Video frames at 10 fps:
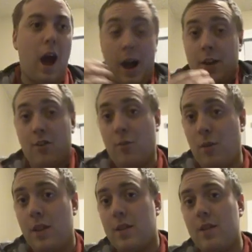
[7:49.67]
I actually
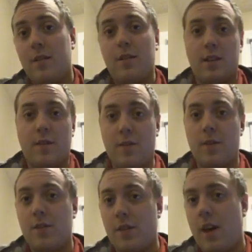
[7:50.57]
really... This is, like, the
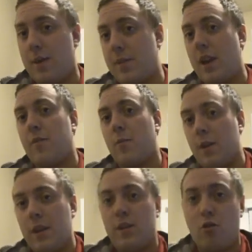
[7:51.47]
first time that I've
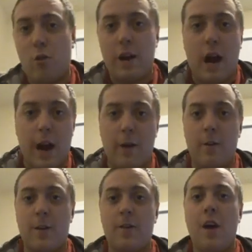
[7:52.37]
really enjoyed
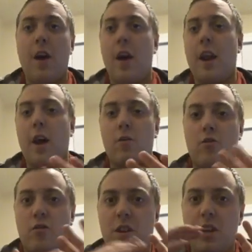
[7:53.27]
Iris and how
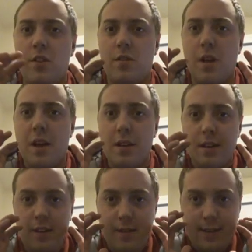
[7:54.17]
she is
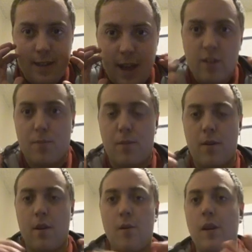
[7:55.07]

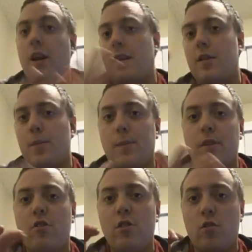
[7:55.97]
desperate... Or, not desperate,
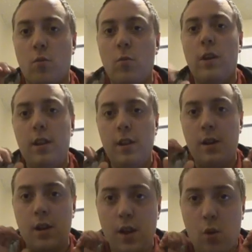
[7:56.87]
but she's
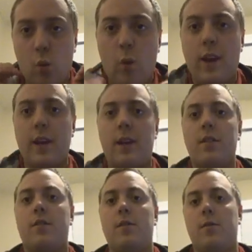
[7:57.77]
really
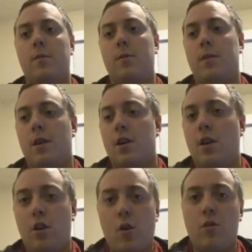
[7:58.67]
willing to
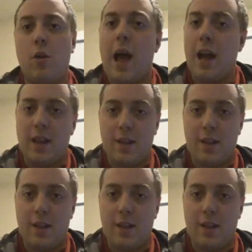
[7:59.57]
go to any